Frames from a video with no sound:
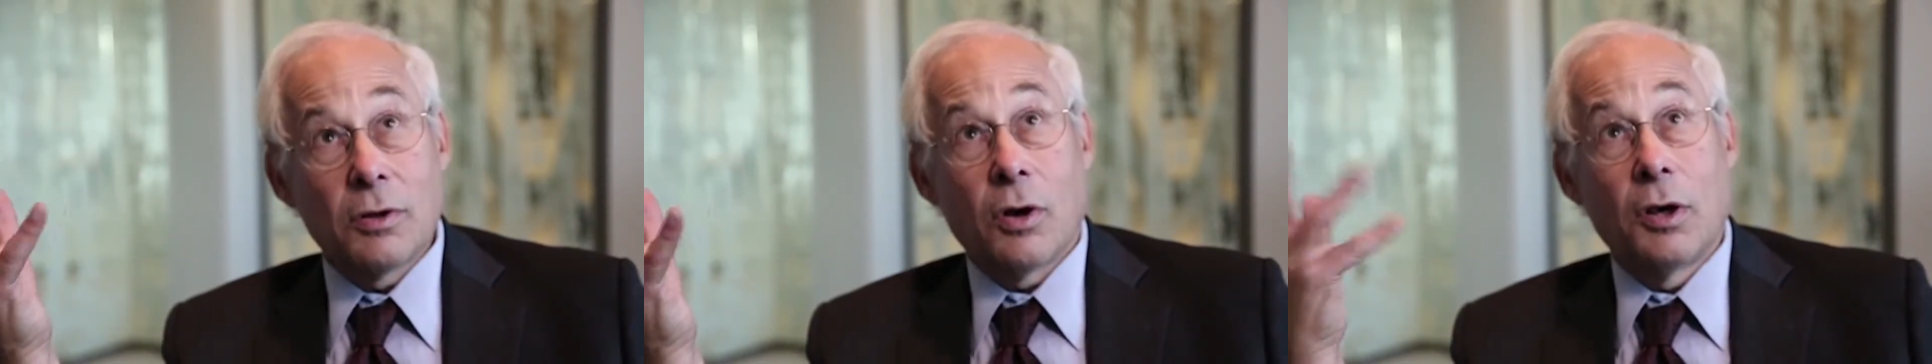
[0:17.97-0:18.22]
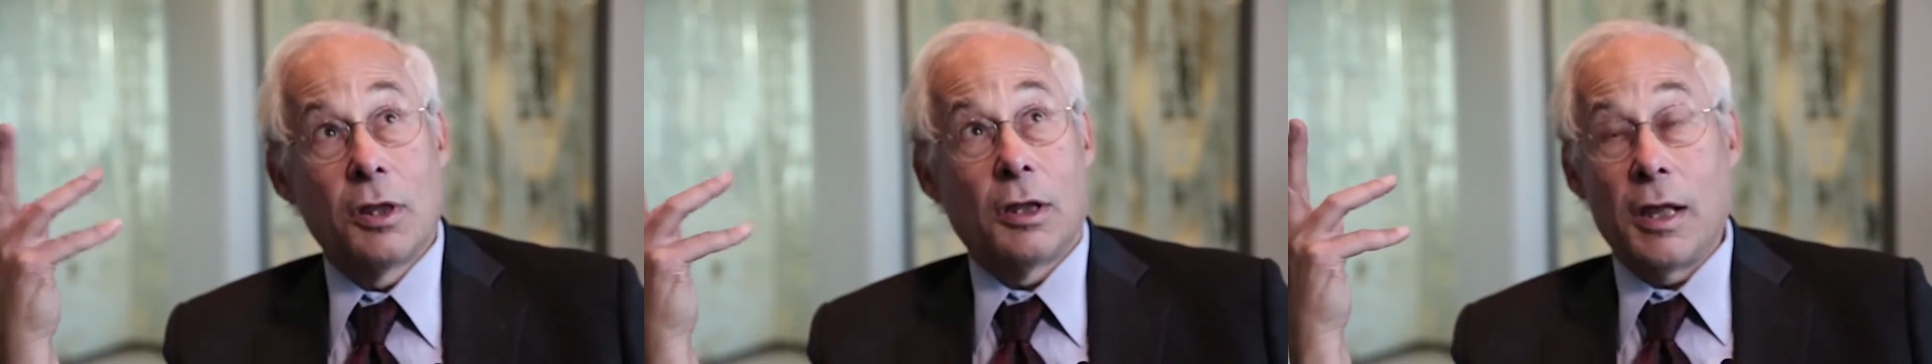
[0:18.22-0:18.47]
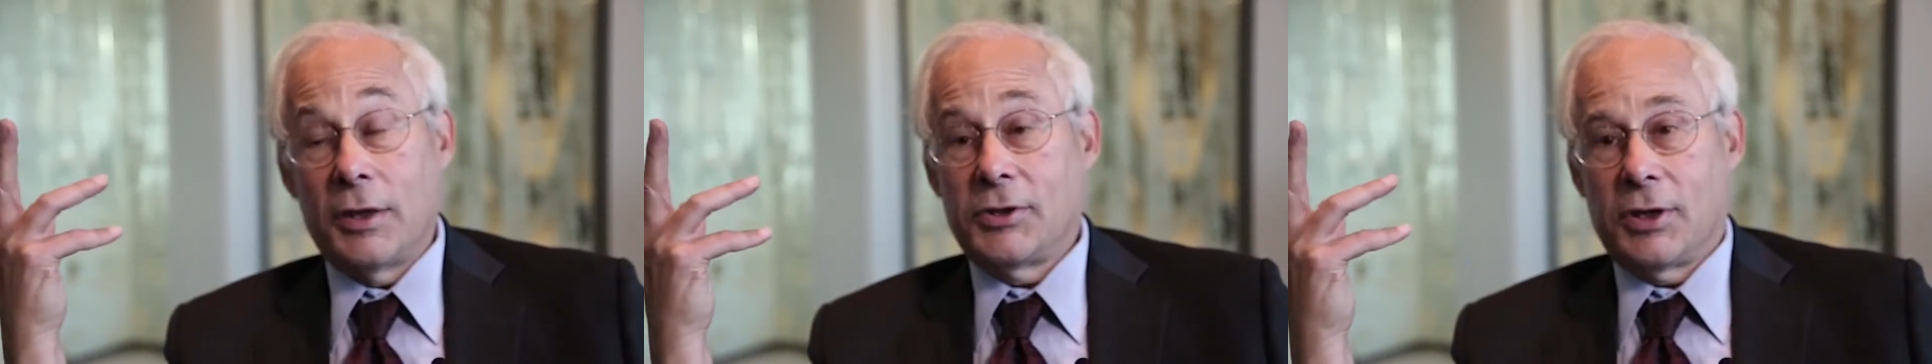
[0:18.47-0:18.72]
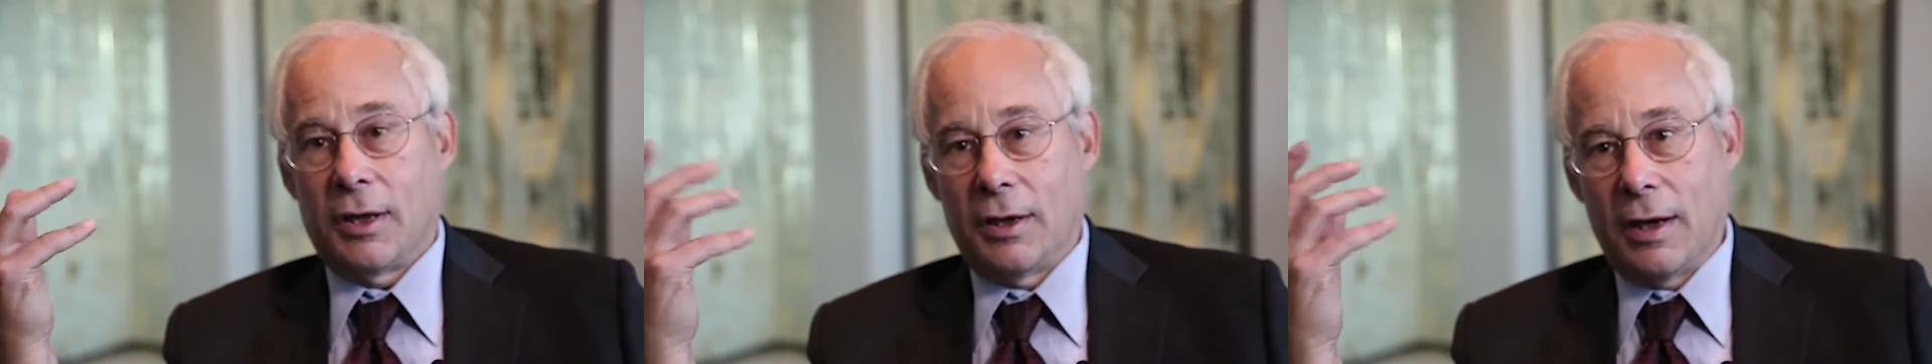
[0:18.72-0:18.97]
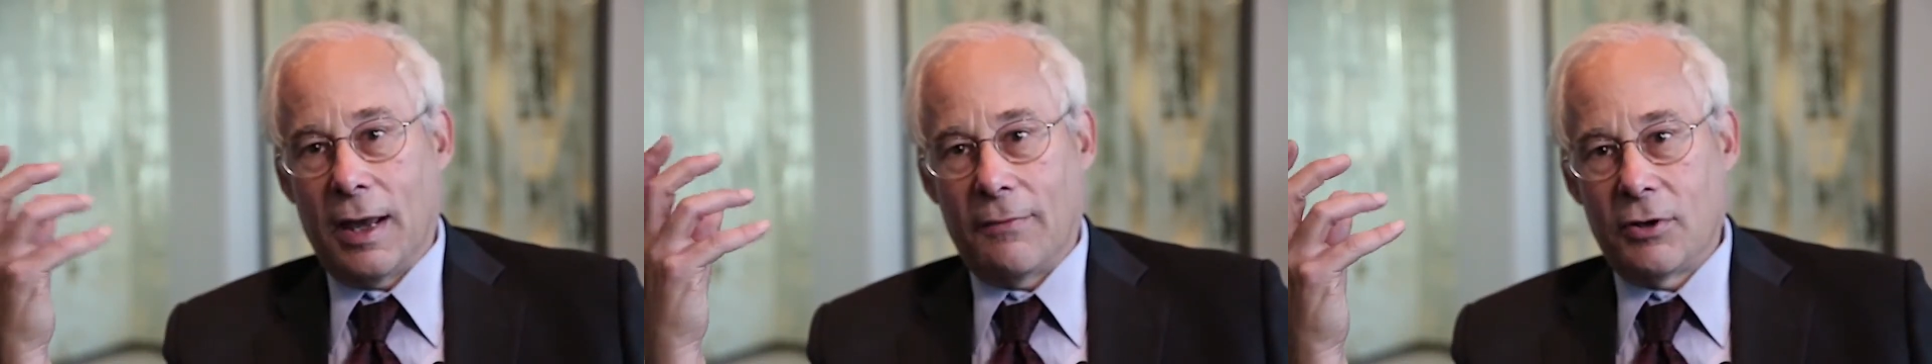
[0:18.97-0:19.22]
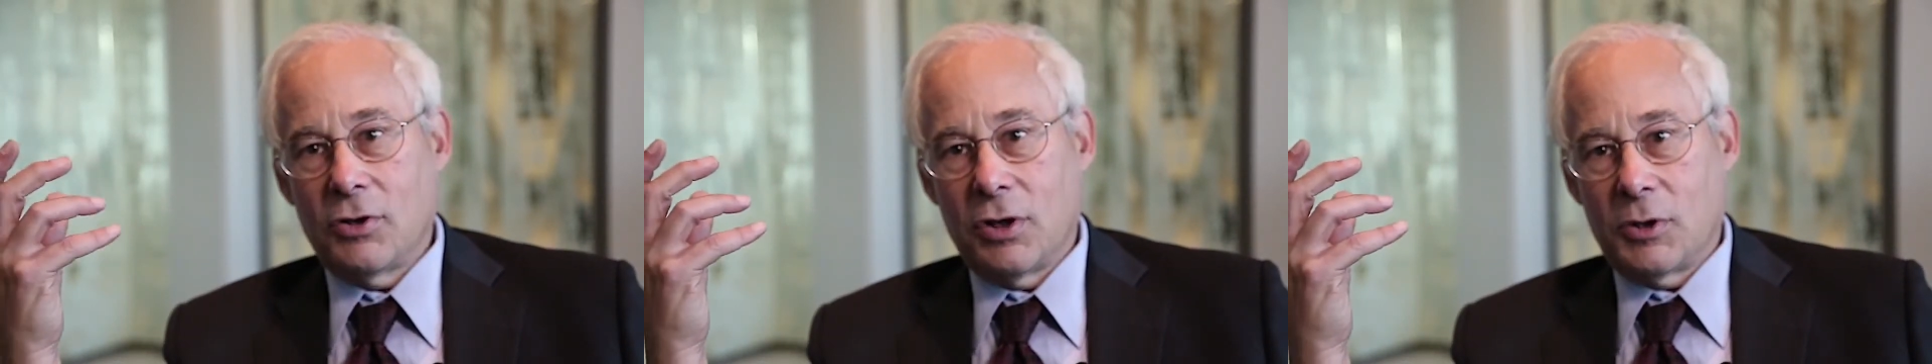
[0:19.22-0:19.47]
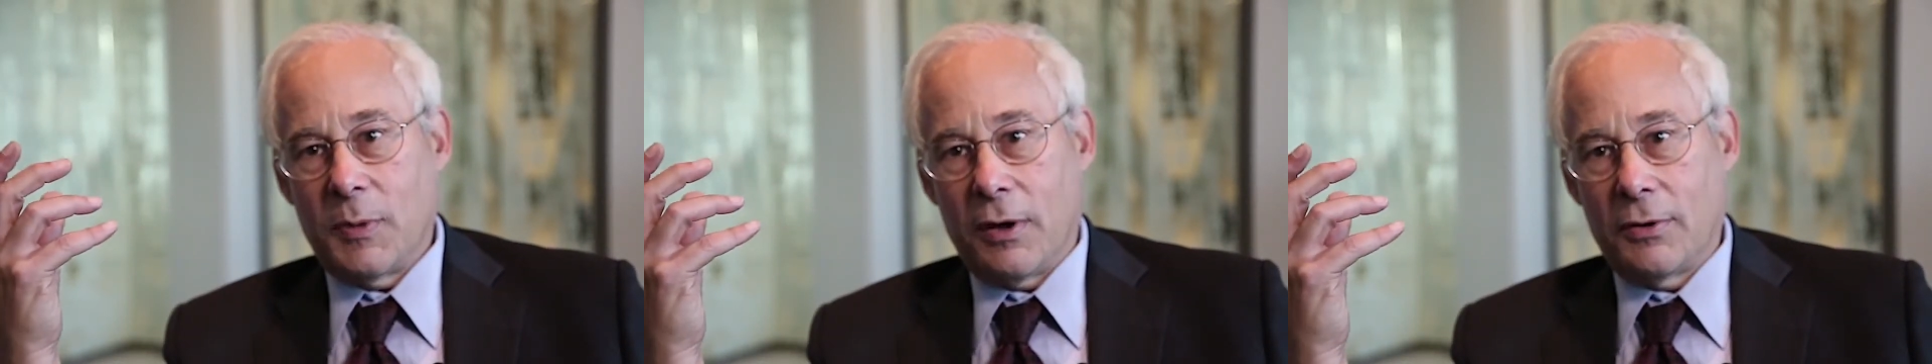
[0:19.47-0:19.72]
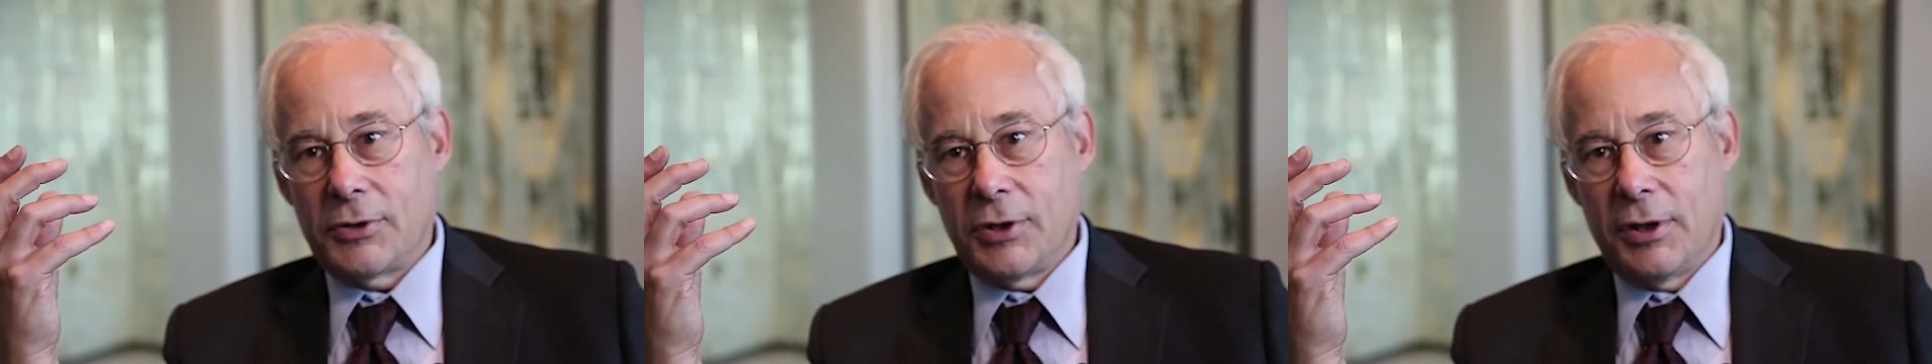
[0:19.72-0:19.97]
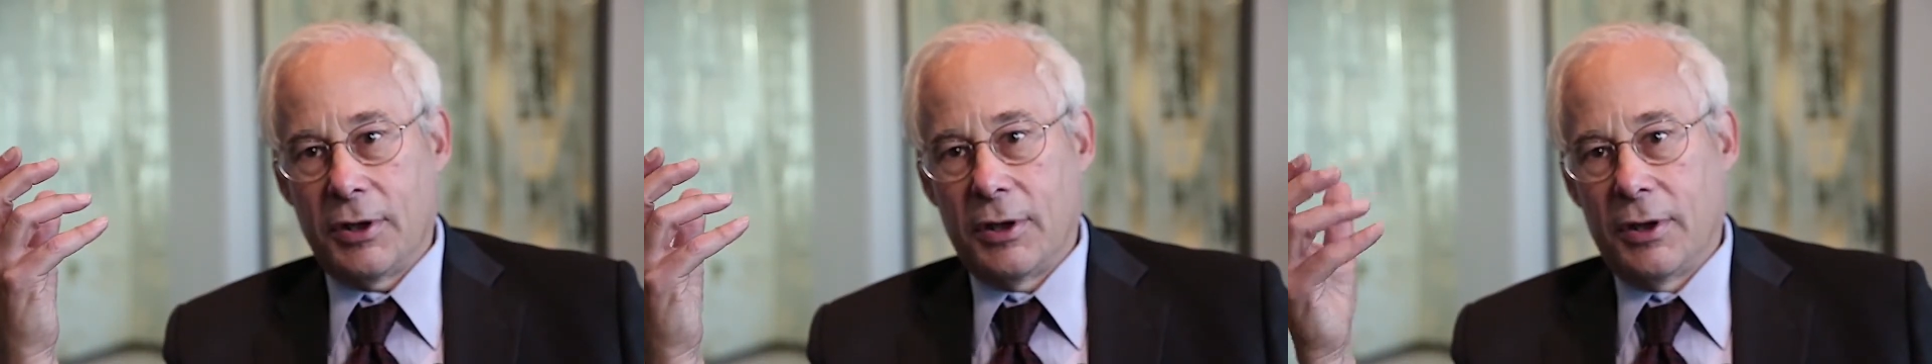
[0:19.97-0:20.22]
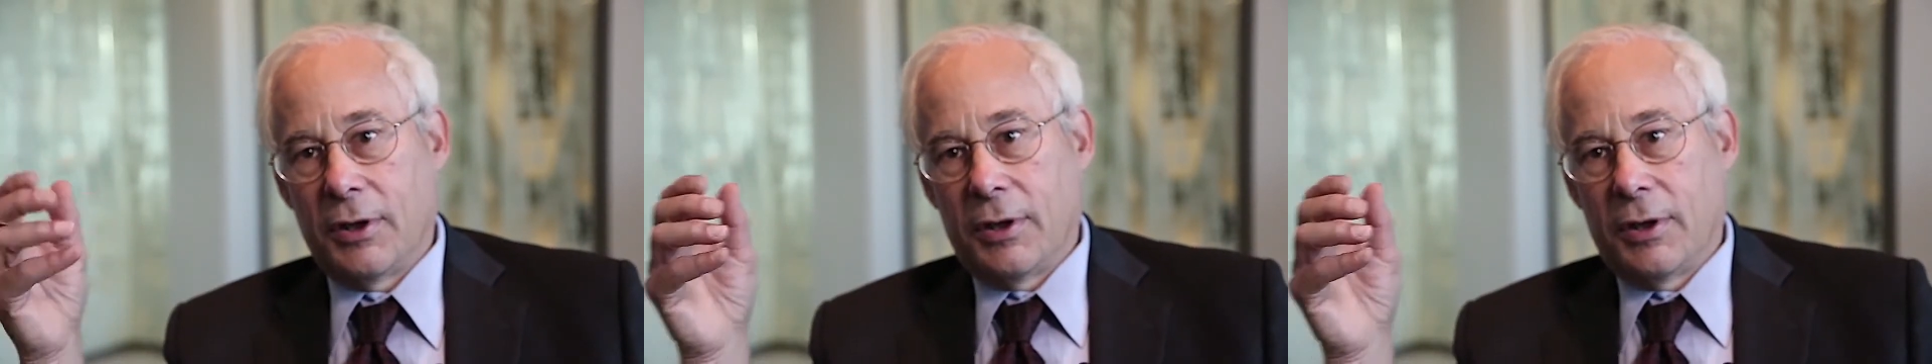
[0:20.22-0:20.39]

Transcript: turning the lights on and having transparency